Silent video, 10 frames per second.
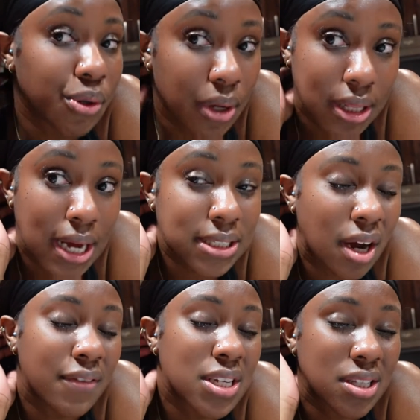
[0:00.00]
doing that,
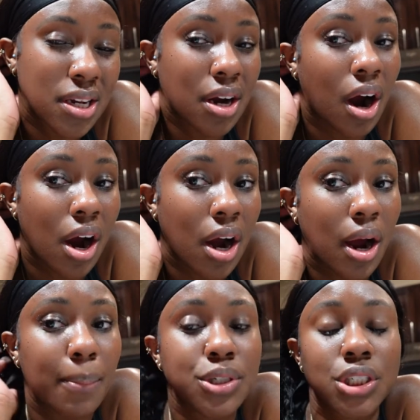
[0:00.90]
obviously there
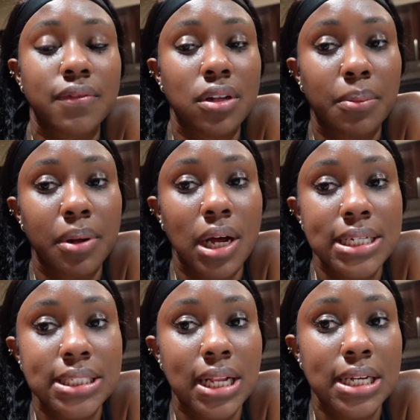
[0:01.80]
are a bunch of other
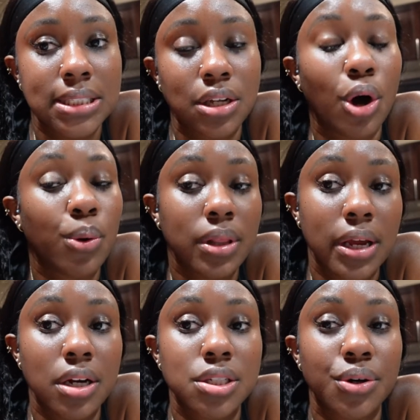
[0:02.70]
Pilates classes out there,